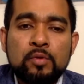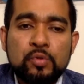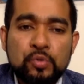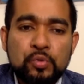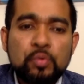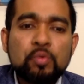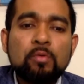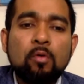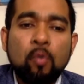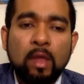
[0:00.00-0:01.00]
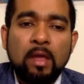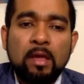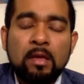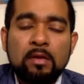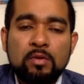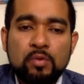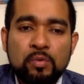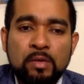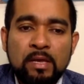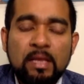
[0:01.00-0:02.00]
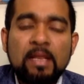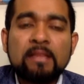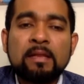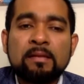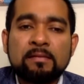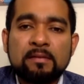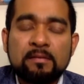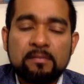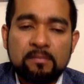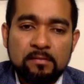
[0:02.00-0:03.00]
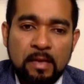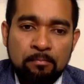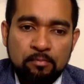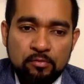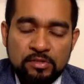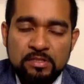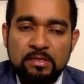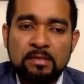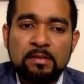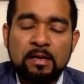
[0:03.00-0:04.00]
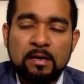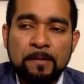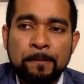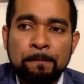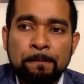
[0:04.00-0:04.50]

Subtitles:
true way to healing the disease, approaching the